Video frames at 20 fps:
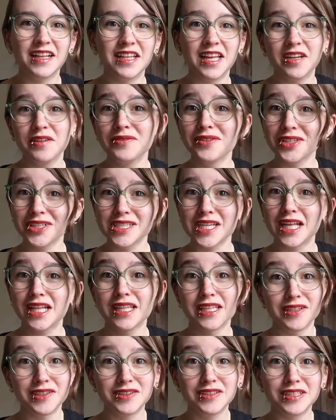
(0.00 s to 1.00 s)
Life looks a
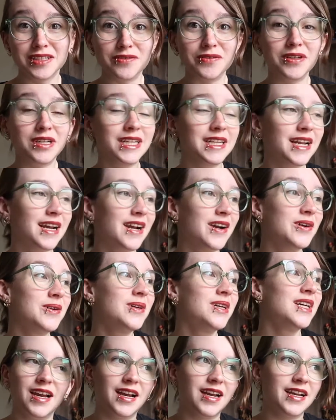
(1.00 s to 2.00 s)
little different now.
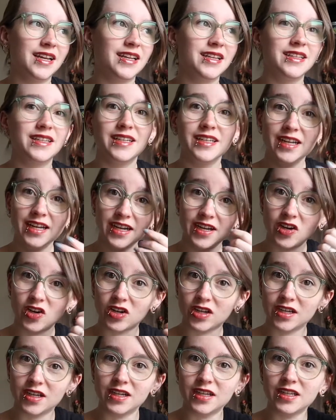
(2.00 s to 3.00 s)
I need a
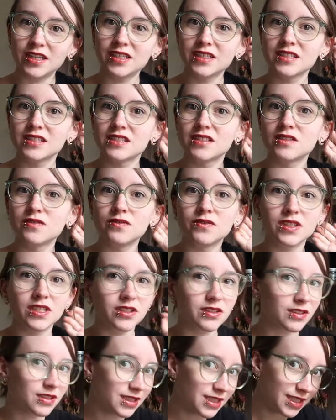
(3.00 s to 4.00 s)
haircut
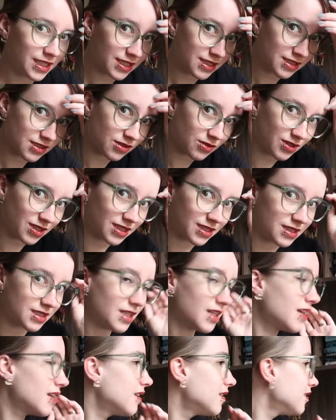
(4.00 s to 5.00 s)
severely, as you can
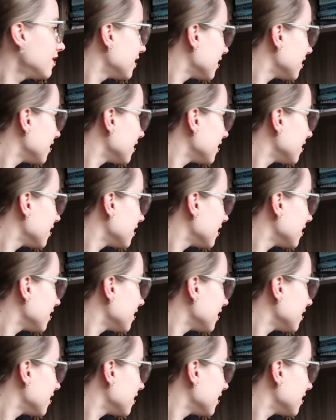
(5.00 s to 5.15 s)
tell.